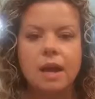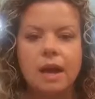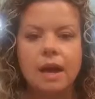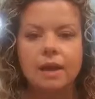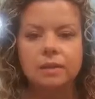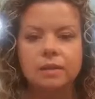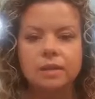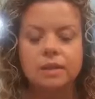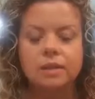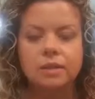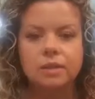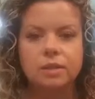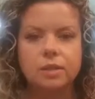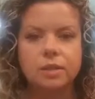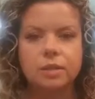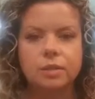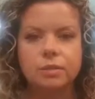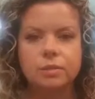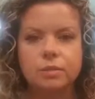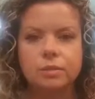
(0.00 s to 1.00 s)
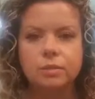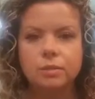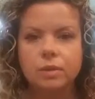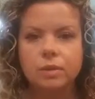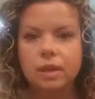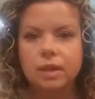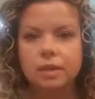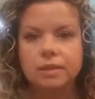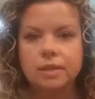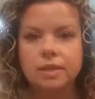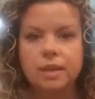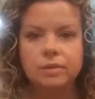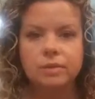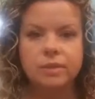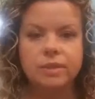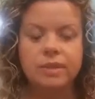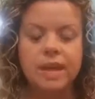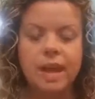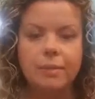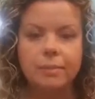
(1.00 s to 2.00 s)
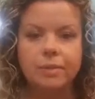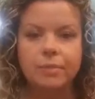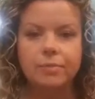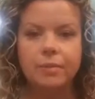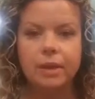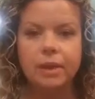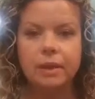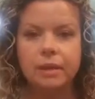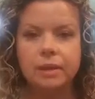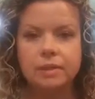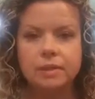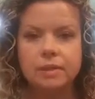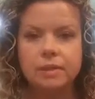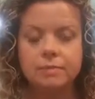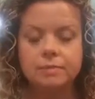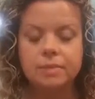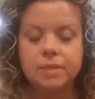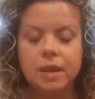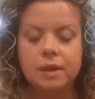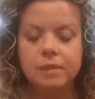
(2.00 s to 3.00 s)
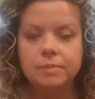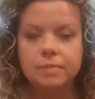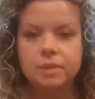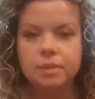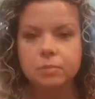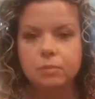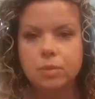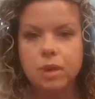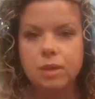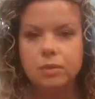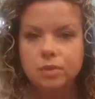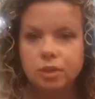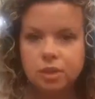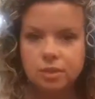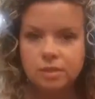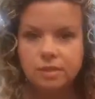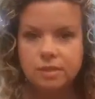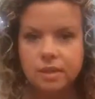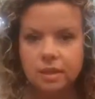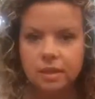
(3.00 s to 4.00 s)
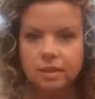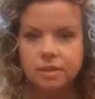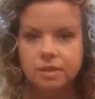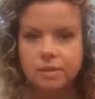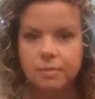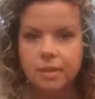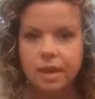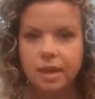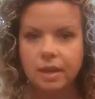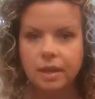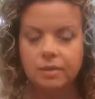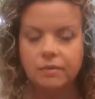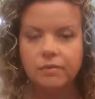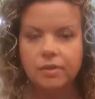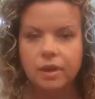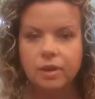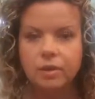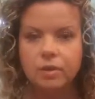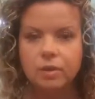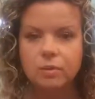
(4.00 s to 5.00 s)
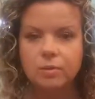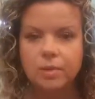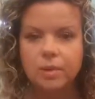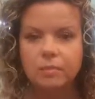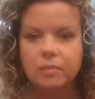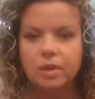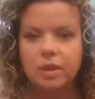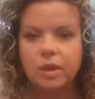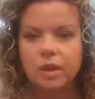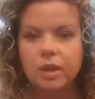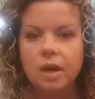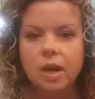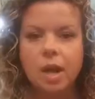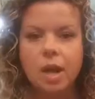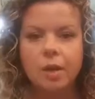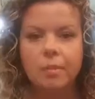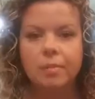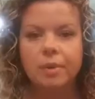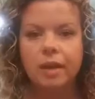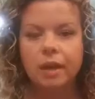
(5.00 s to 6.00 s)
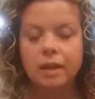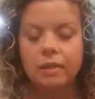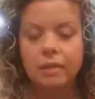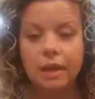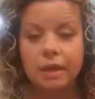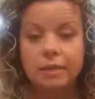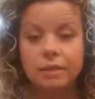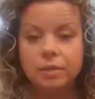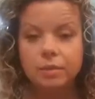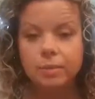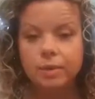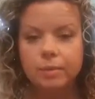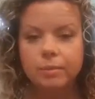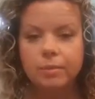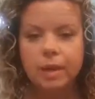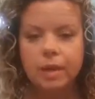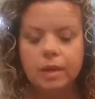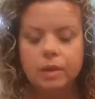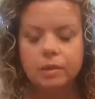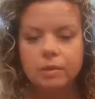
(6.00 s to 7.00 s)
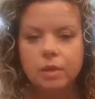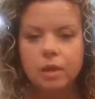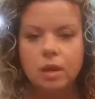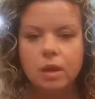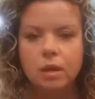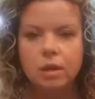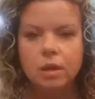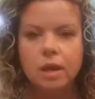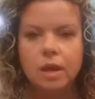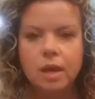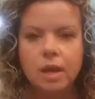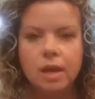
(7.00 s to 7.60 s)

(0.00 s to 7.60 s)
I'll need to cut down the top of my hair sometimes just to get some added volume up there, but I like to wear my hair long.